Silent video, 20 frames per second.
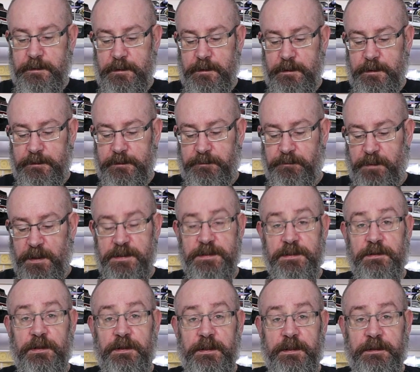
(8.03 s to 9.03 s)
Yeah, it's
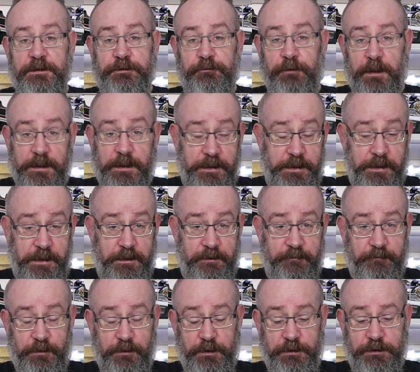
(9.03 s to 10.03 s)
basically a shrunken
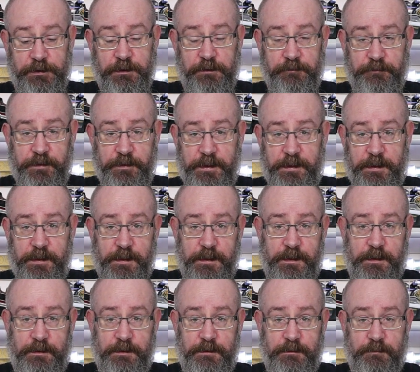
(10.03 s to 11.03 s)
down version of
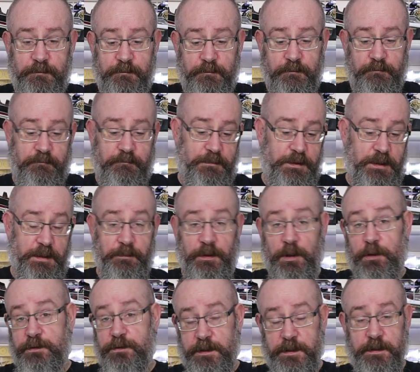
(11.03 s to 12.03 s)
the Team
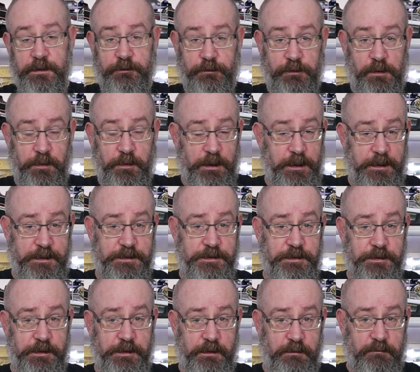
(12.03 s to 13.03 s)
Losi
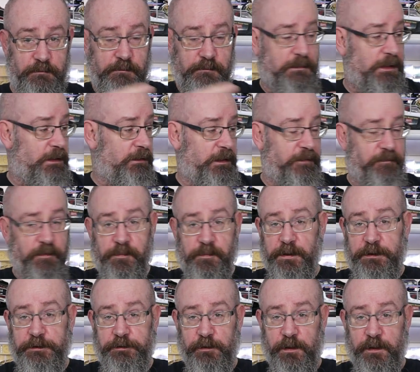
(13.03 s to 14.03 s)
XXX-T. I'll leave a
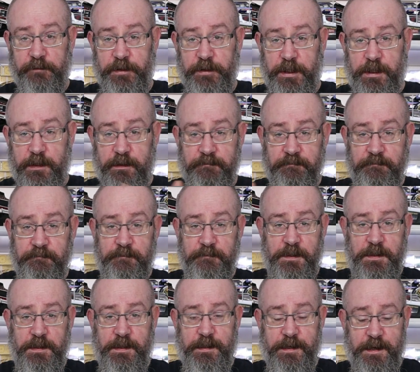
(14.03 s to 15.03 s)
picture over there.
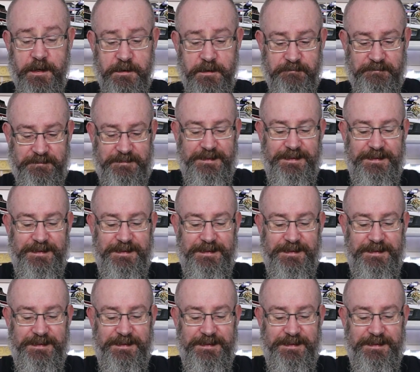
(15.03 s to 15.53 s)
There you go.